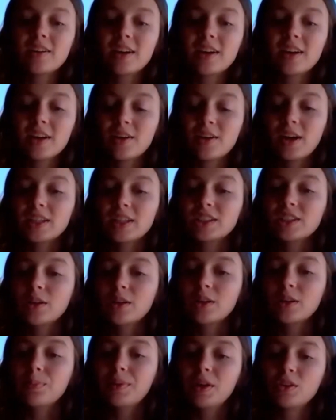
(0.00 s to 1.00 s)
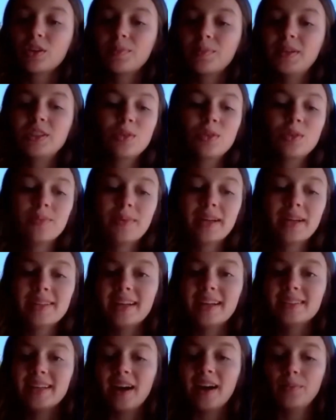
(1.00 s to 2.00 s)
congressional pilgrimage with my
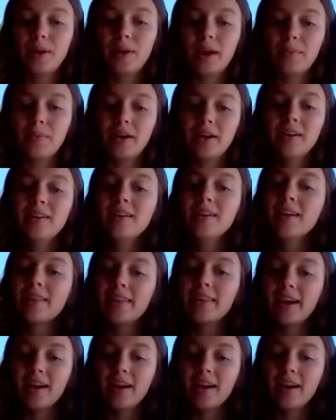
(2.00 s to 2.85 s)
dad to Alabama.